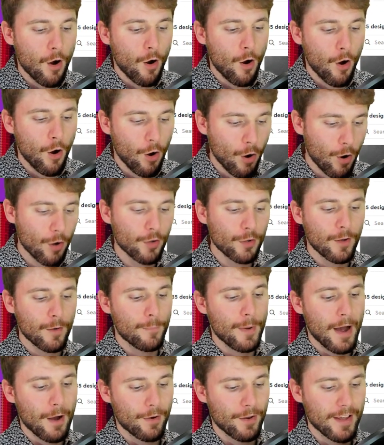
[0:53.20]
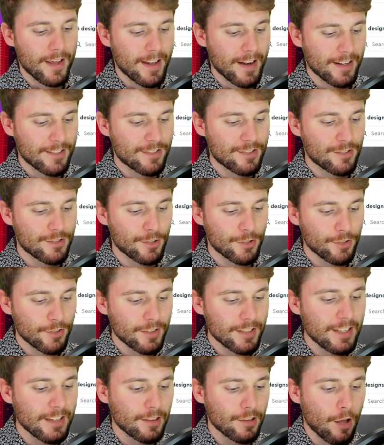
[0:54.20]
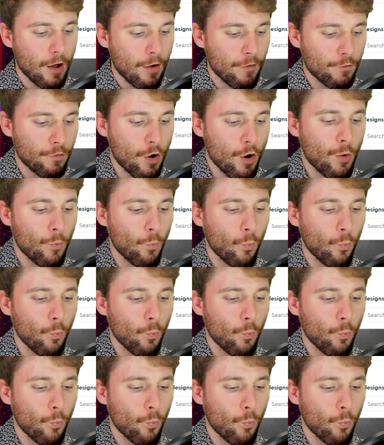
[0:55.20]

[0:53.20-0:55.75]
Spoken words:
all about it, and I certainly love